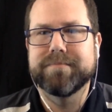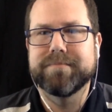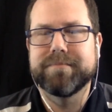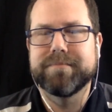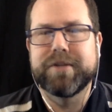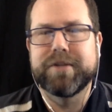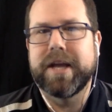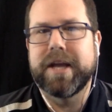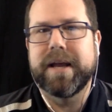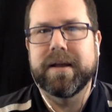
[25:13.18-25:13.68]

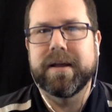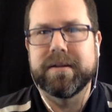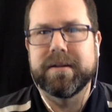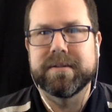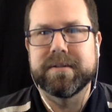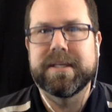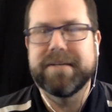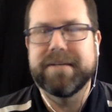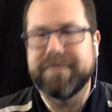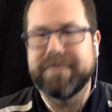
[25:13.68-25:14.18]

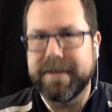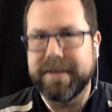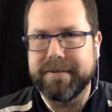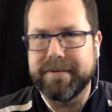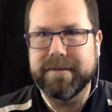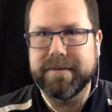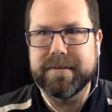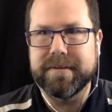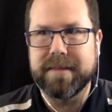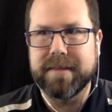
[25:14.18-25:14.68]

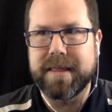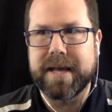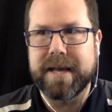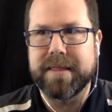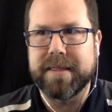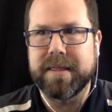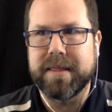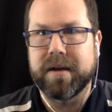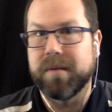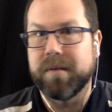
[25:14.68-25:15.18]
JLTV
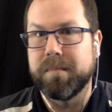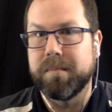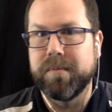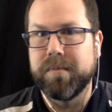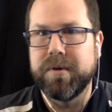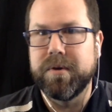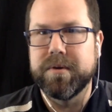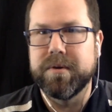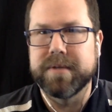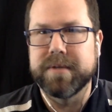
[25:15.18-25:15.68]
that they're
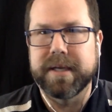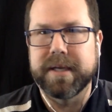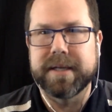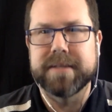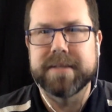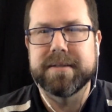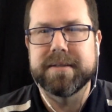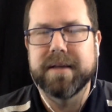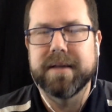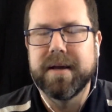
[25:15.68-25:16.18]
using,
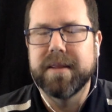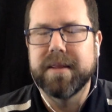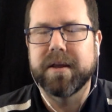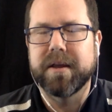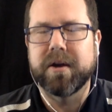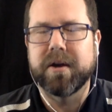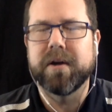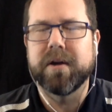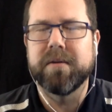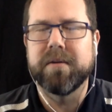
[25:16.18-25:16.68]
because the
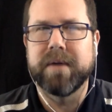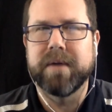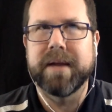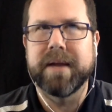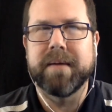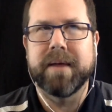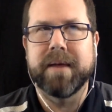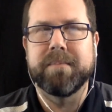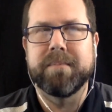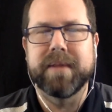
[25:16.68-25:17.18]
current one,
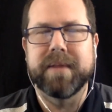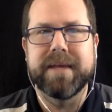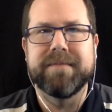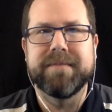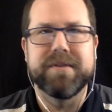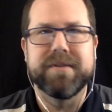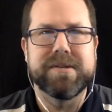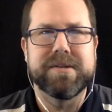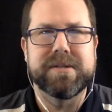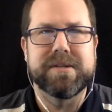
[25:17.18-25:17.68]
I
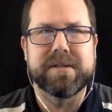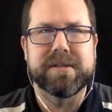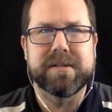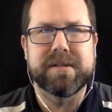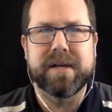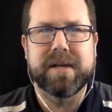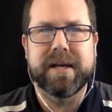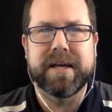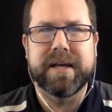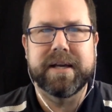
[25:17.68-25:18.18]
believe, uses
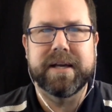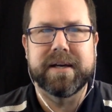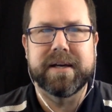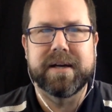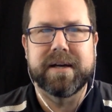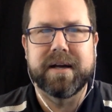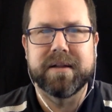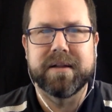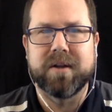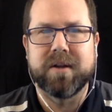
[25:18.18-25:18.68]

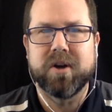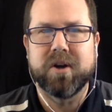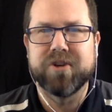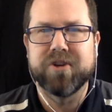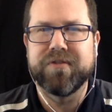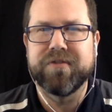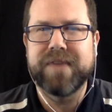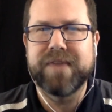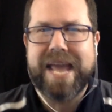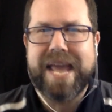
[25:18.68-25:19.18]
a
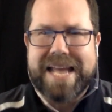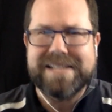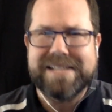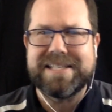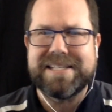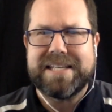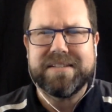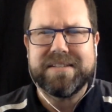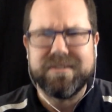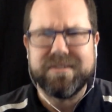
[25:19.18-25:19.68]
large V8
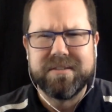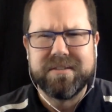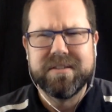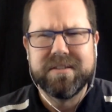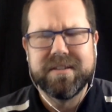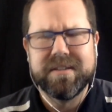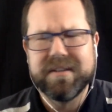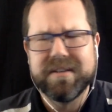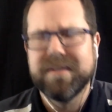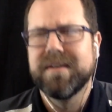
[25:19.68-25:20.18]
diesel,
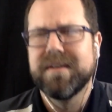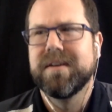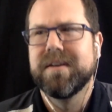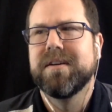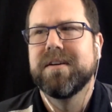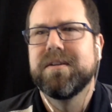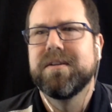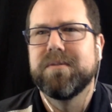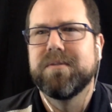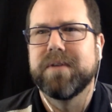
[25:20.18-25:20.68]

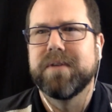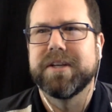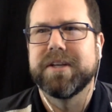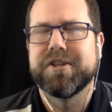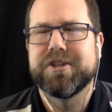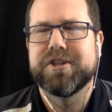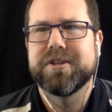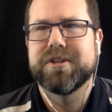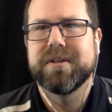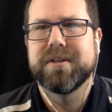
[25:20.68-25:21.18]

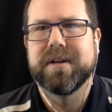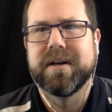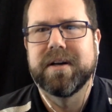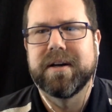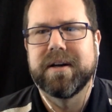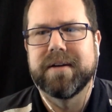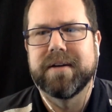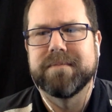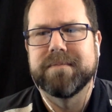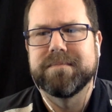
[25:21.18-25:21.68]
which
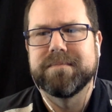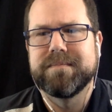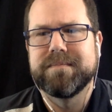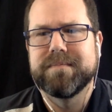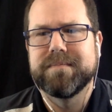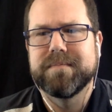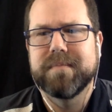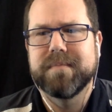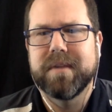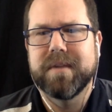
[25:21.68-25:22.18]

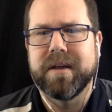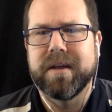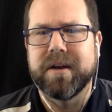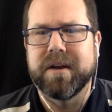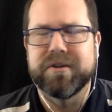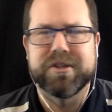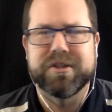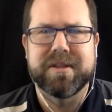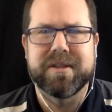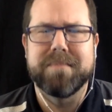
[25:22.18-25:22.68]

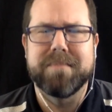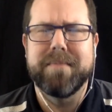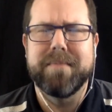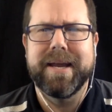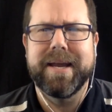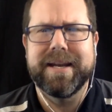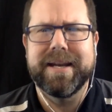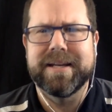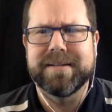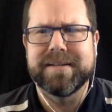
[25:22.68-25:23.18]
just the
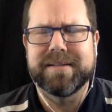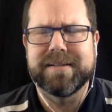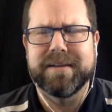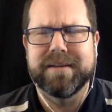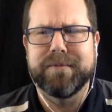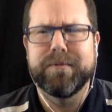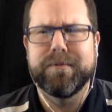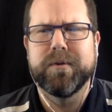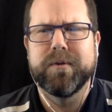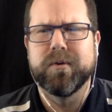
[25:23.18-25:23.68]
maintenance
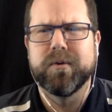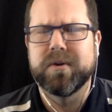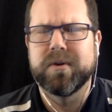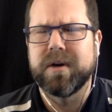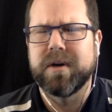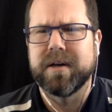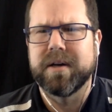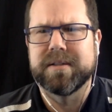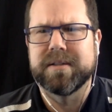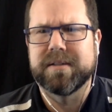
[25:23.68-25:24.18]
and fuel
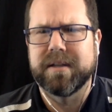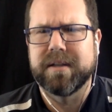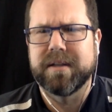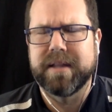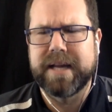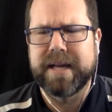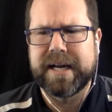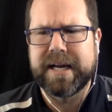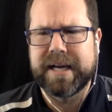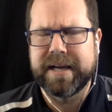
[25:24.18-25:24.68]
costs on
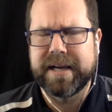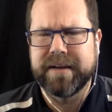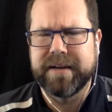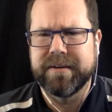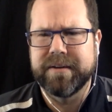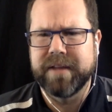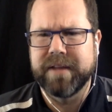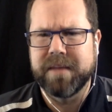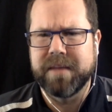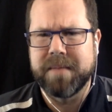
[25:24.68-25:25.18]
that, I can
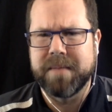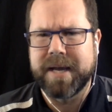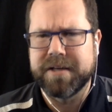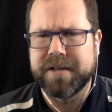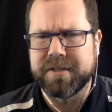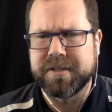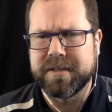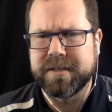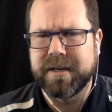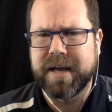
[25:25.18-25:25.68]
only
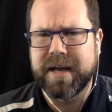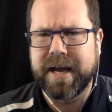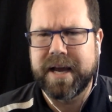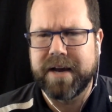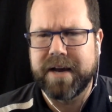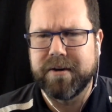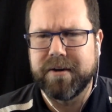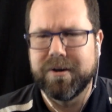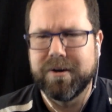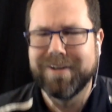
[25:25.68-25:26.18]
imagine
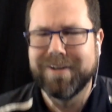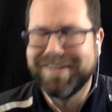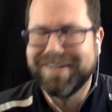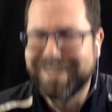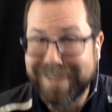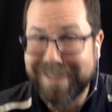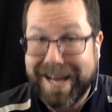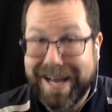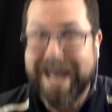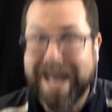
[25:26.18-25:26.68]
how
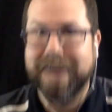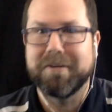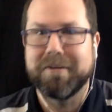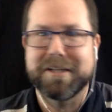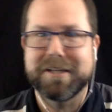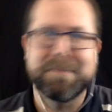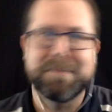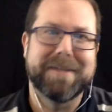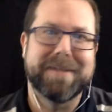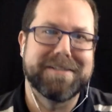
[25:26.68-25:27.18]

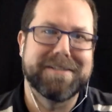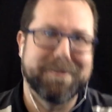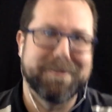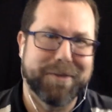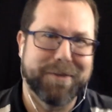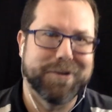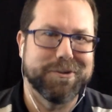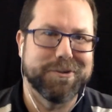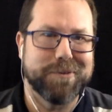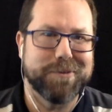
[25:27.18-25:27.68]
expensive
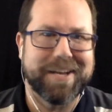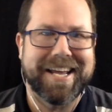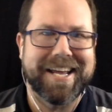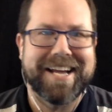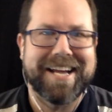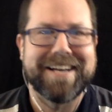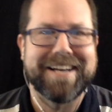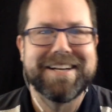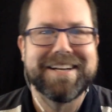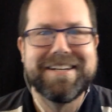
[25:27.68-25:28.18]
those would
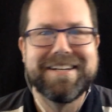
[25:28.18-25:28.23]
get.